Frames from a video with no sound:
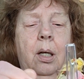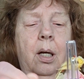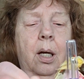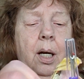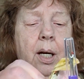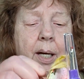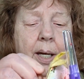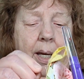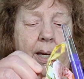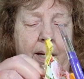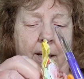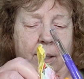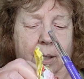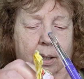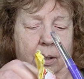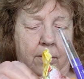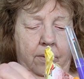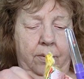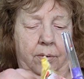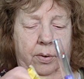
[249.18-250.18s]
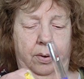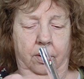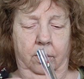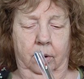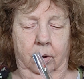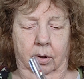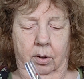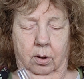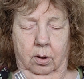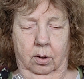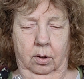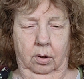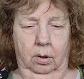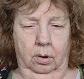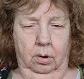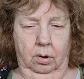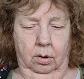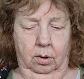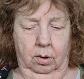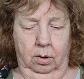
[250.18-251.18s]
I have
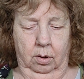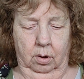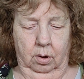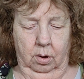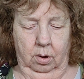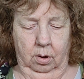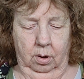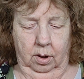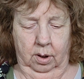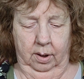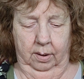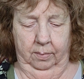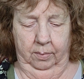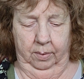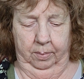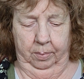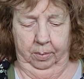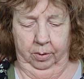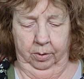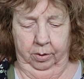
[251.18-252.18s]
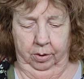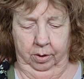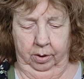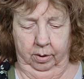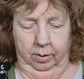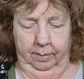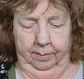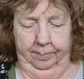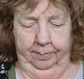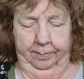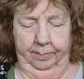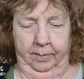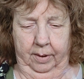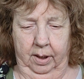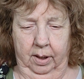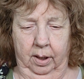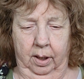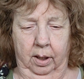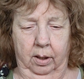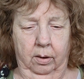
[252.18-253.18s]
seam rippers
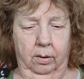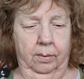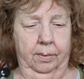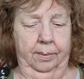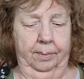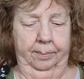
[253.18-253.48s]
in here.